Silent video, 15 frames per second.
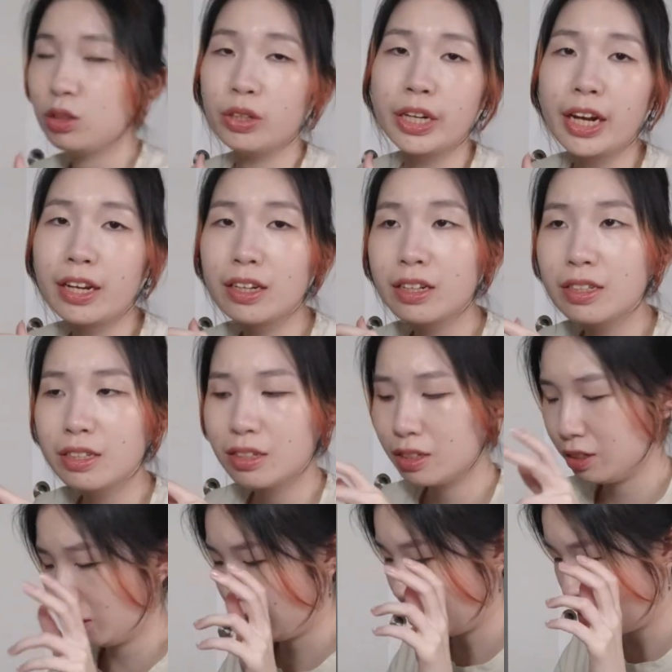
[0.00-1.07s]
Today
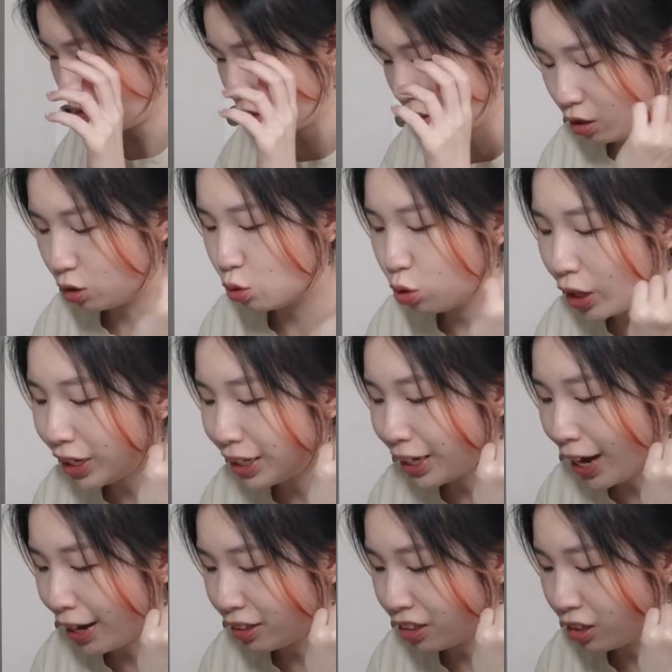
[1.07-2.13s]
is the
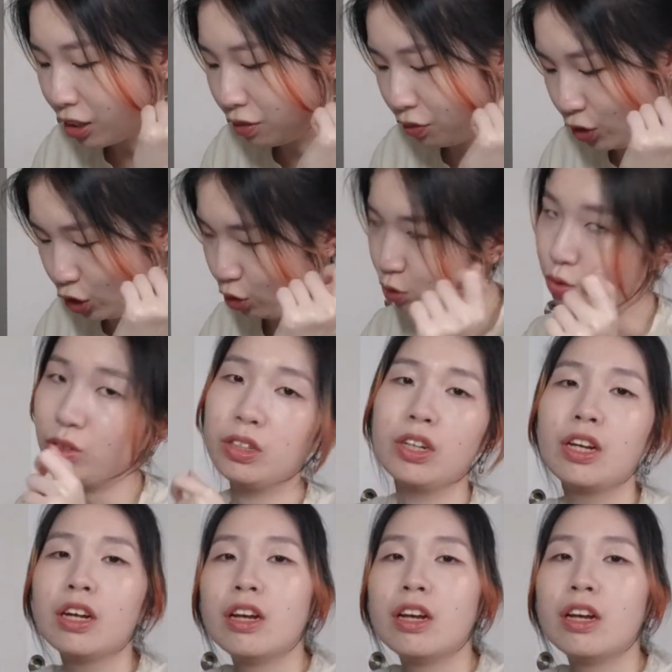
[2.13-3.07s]
29th of June,